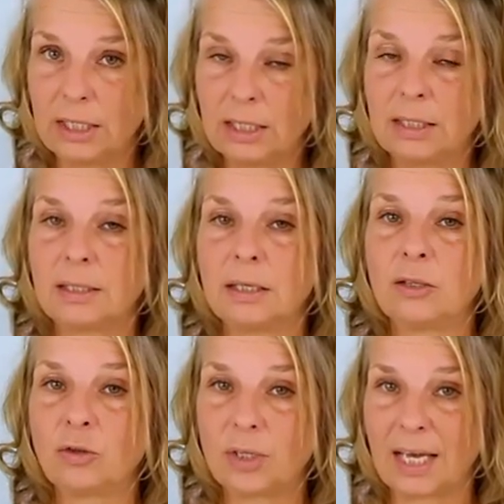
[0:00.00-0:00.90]

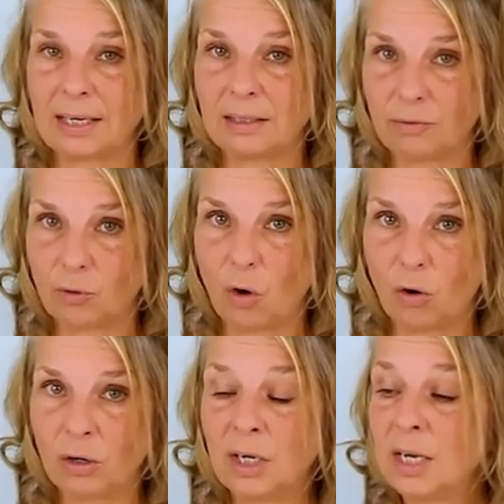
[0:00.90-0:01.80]
easy to get it
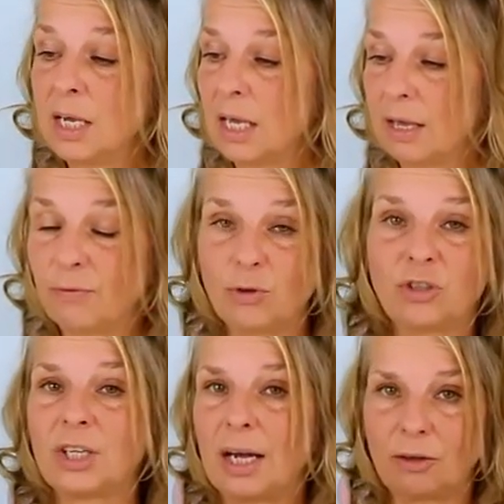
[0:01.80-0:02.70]
wrong if you
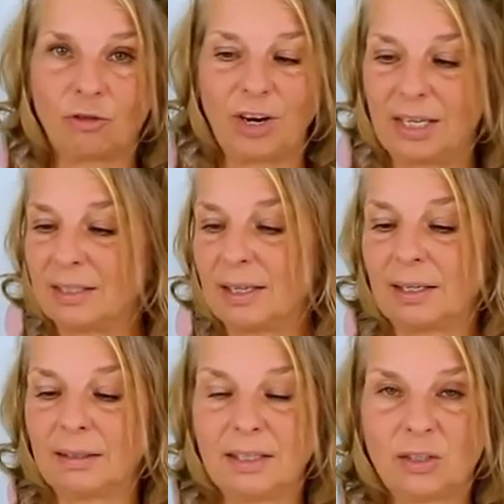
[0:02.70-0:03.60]
start
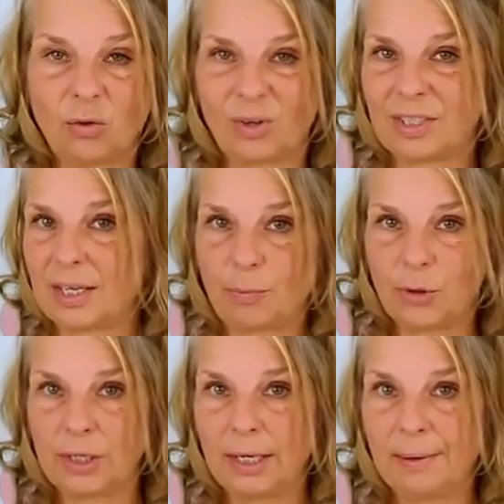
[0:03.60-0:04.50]
tracing these all
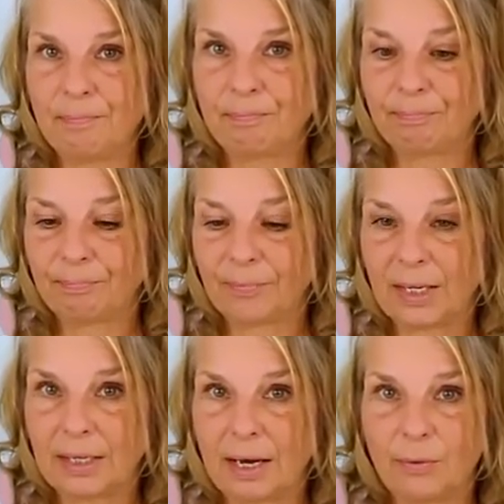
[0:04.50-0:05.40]
separately
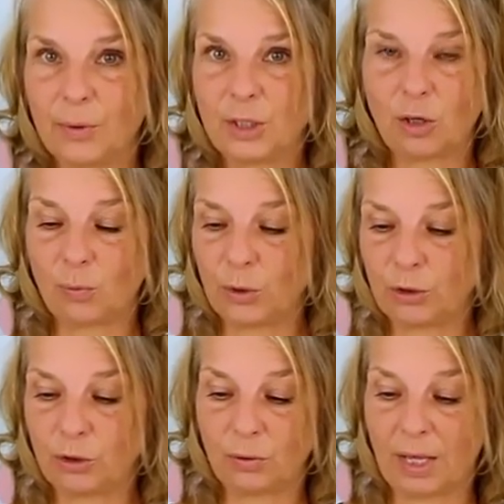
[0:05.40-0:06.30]
yeah, we don't want
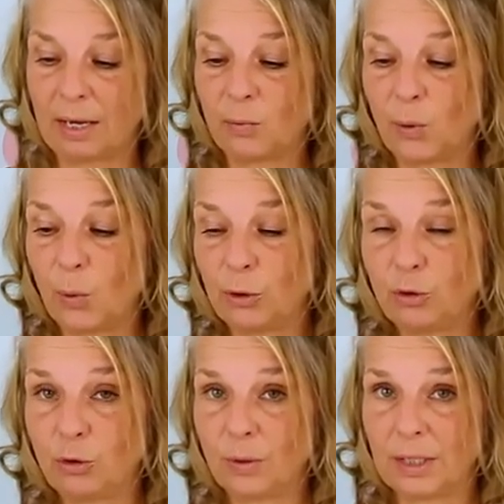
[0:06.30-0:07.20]
to do that. We want
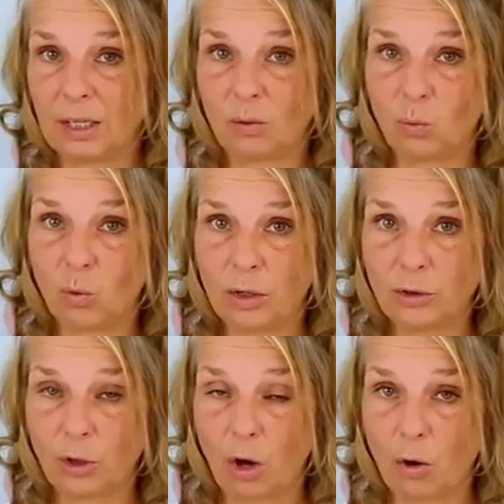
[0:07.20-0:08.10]
to do it in
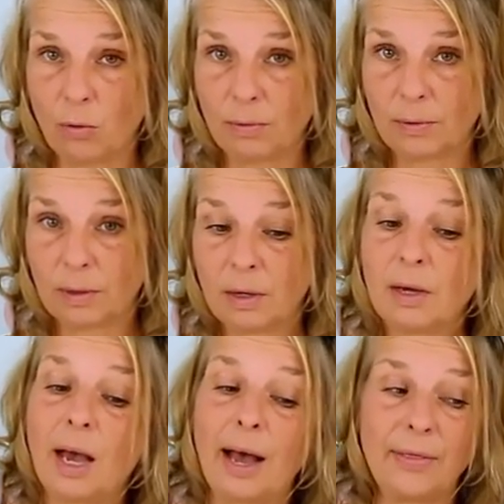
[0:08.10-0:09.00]
one go
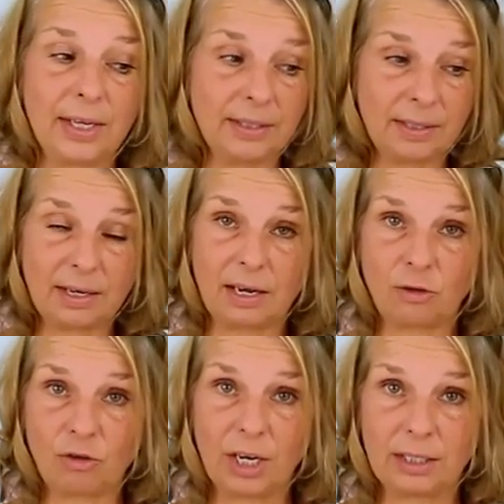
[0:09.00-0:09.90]
and then
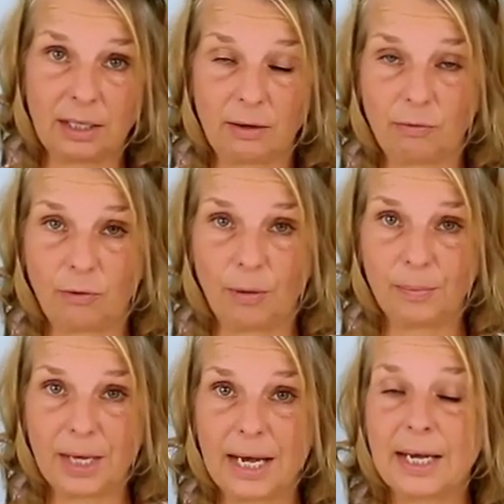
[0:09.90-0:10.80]
start tracing
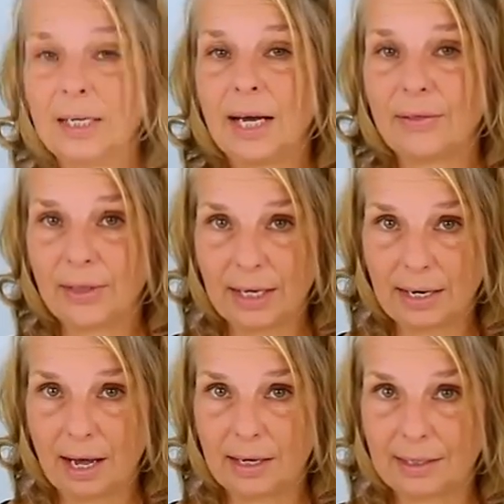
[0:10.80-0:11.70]
from there and then
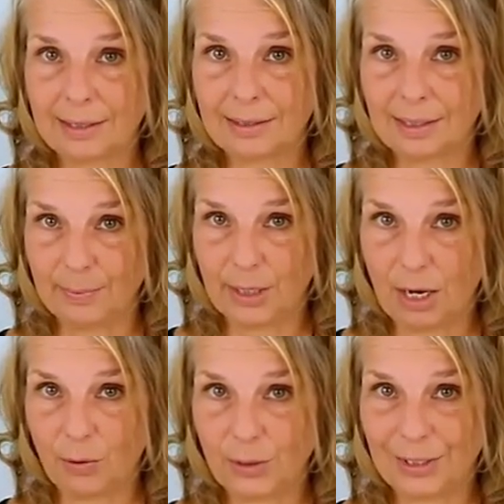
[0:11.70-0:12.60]
add our seam
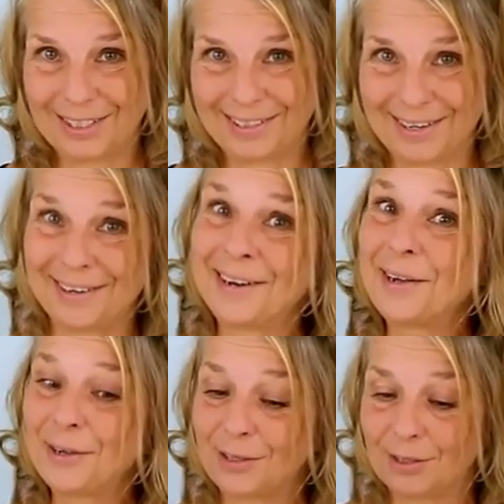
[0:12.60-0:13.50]
allowances in.
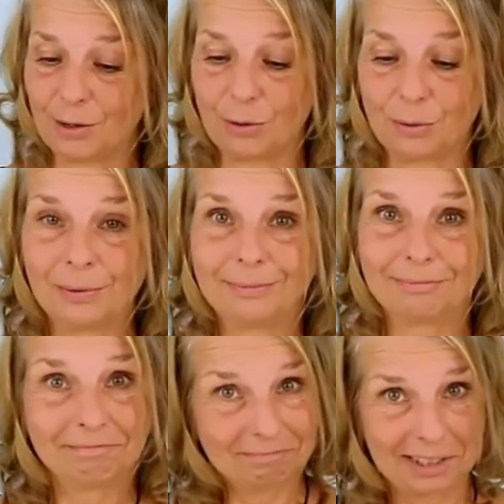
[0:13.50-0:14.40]
So
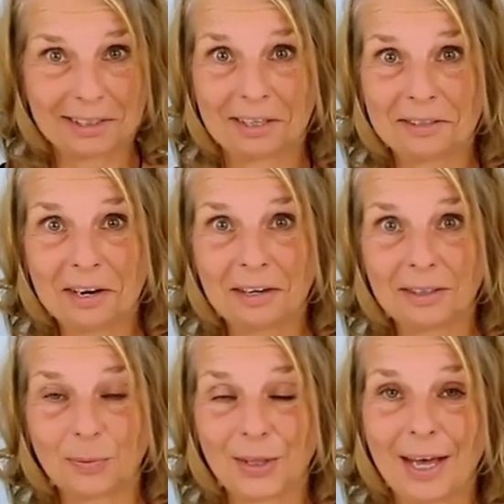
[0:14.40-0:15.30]
let's get
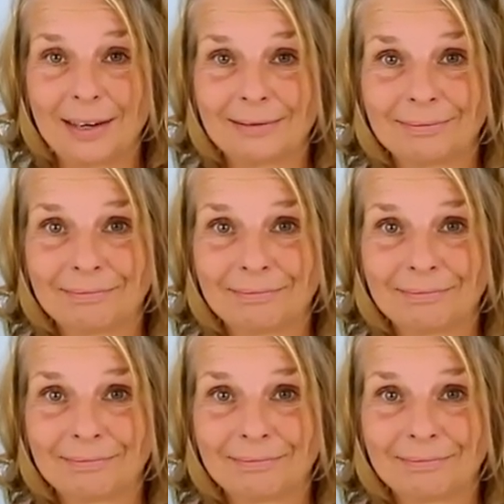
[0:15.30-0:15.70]
started with that.